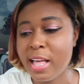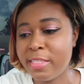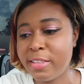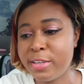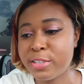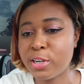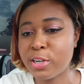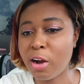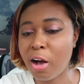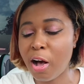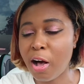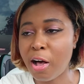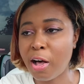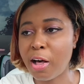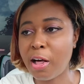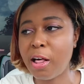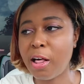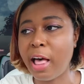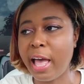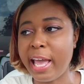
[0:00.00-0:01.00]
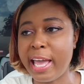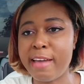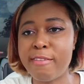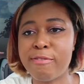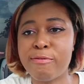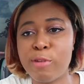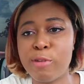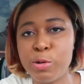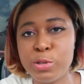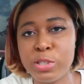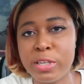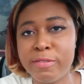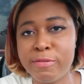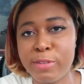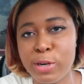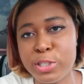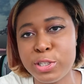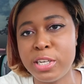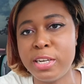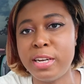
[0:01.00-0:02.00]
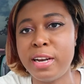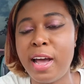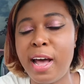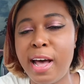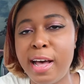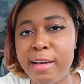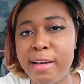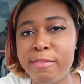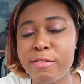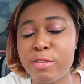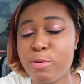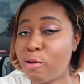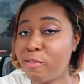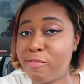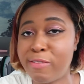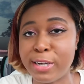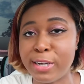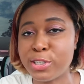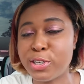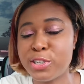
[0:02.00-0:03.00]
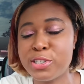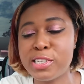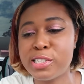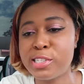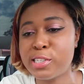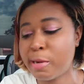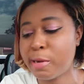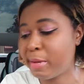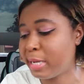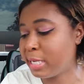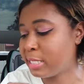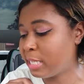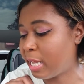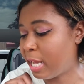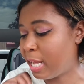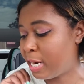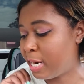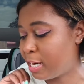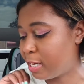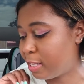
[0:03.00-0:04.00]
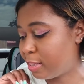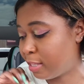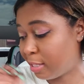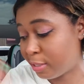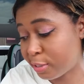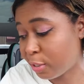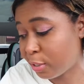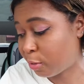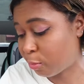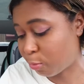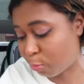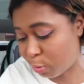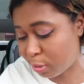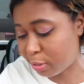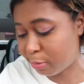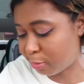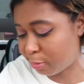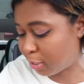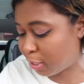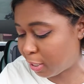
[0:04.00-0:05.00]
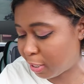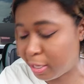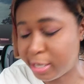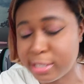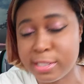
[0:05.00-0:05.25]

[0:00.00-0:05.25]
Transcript: These are all a frozen version of the refreshers at Starbucks, and they look really, really good.